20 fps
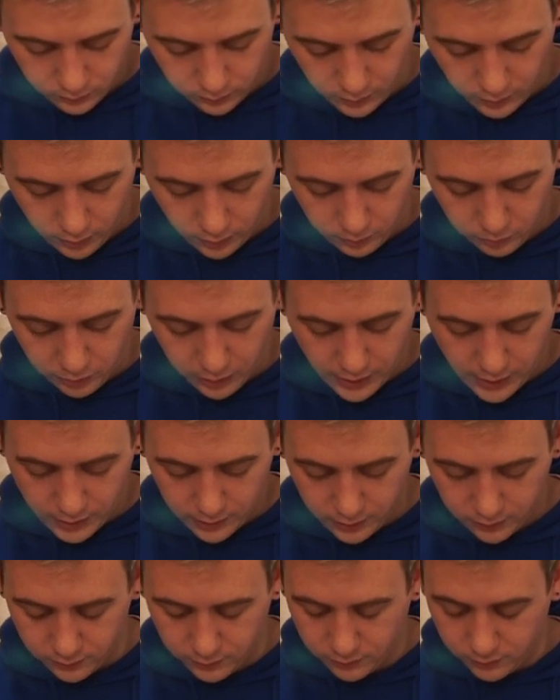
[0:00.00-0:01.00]
They're
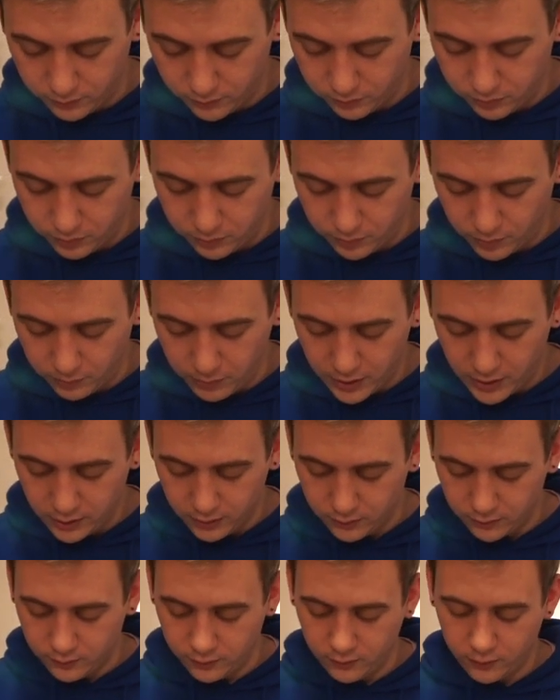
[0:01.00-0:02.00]
black and the
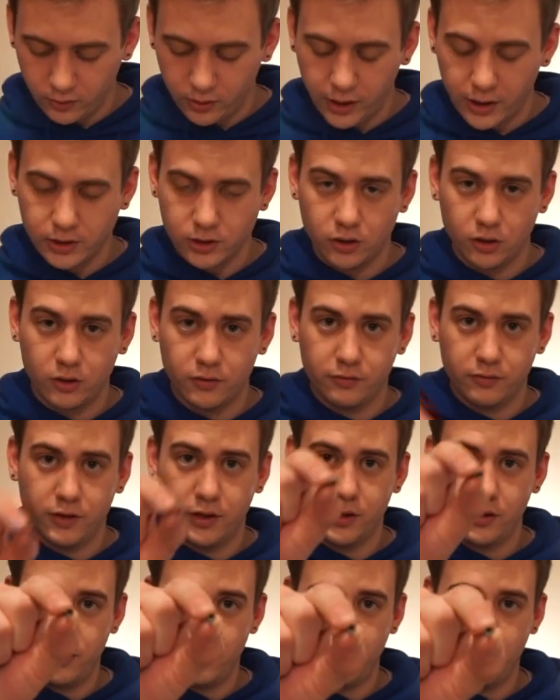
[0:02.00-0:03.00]
paint doesn't scratch off or
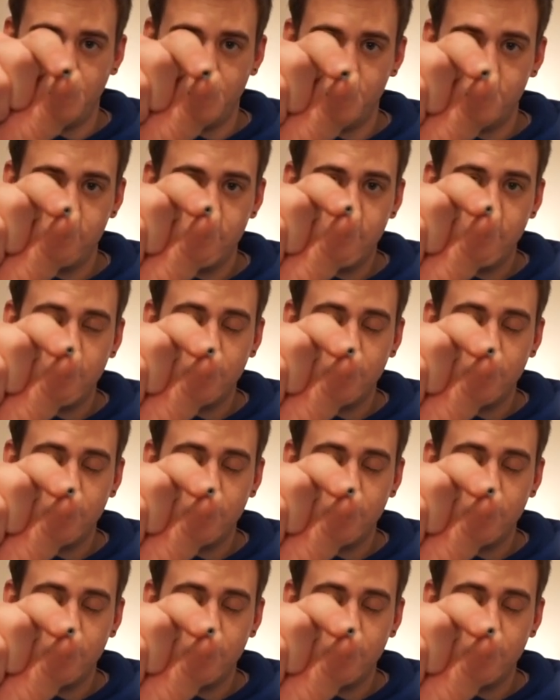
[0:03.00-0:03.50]
anything,